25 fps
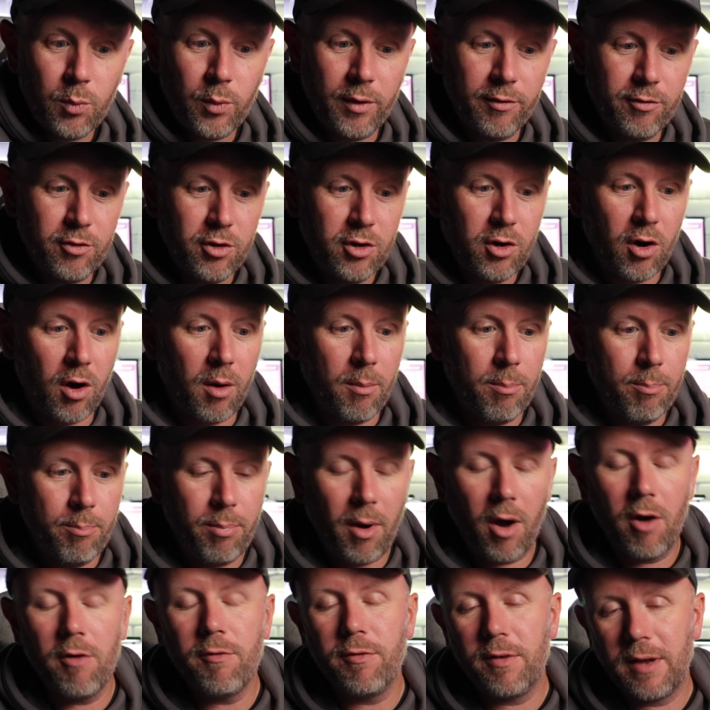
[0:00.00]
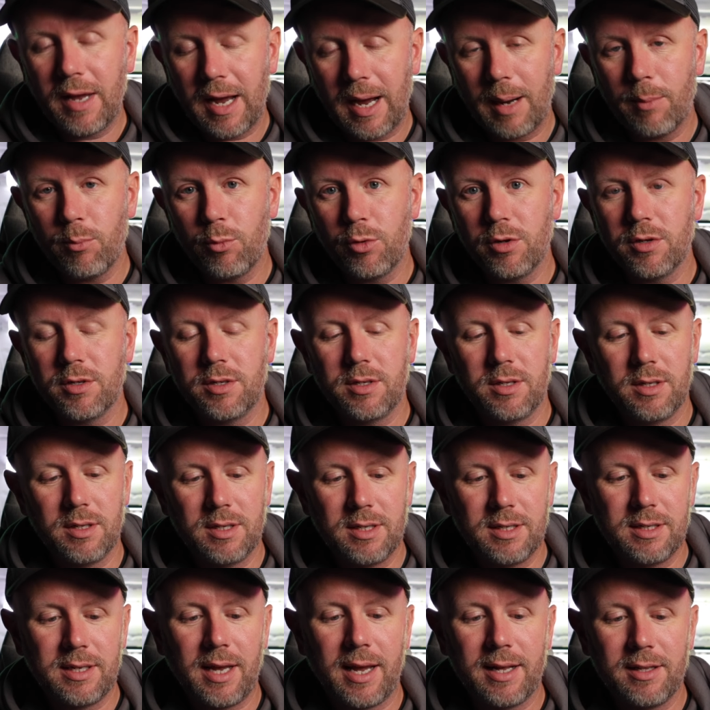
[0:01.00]
We've got both cameras
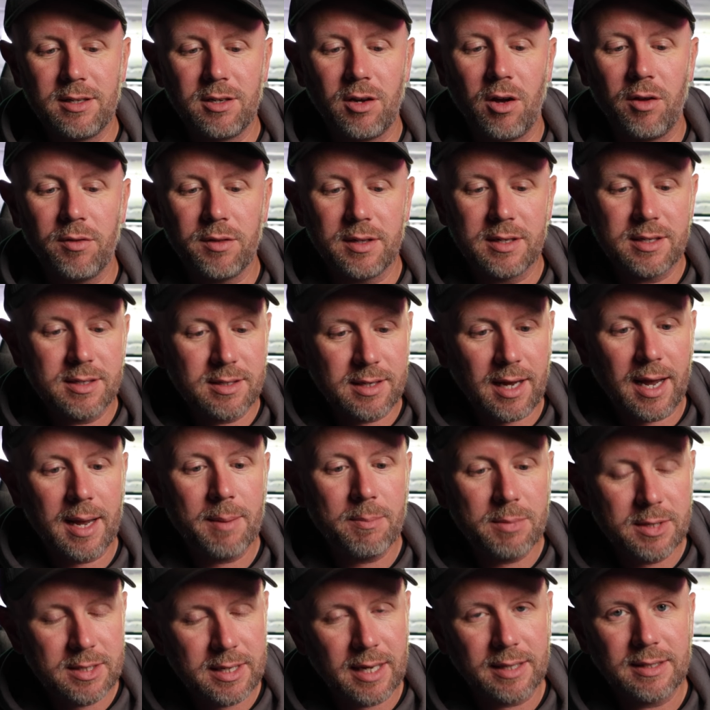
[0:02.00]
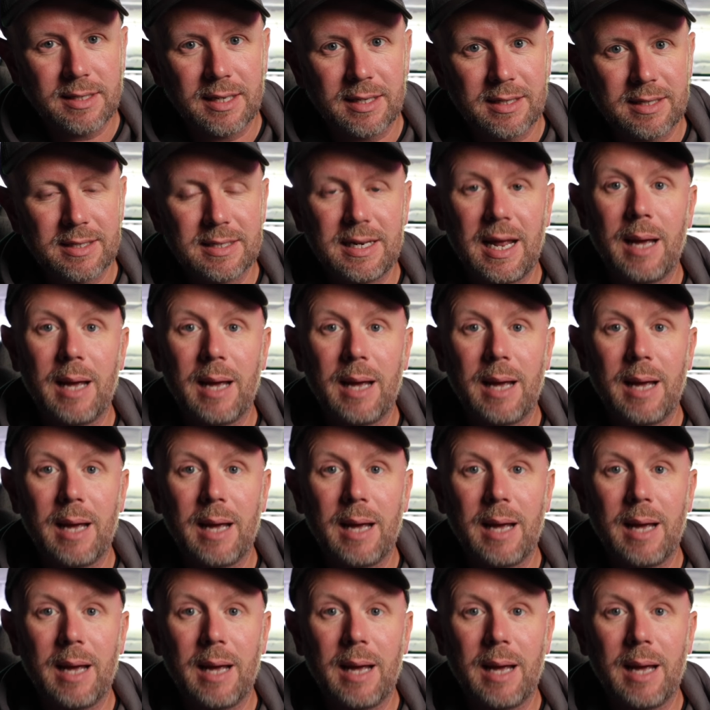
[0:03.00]
set on the same settings.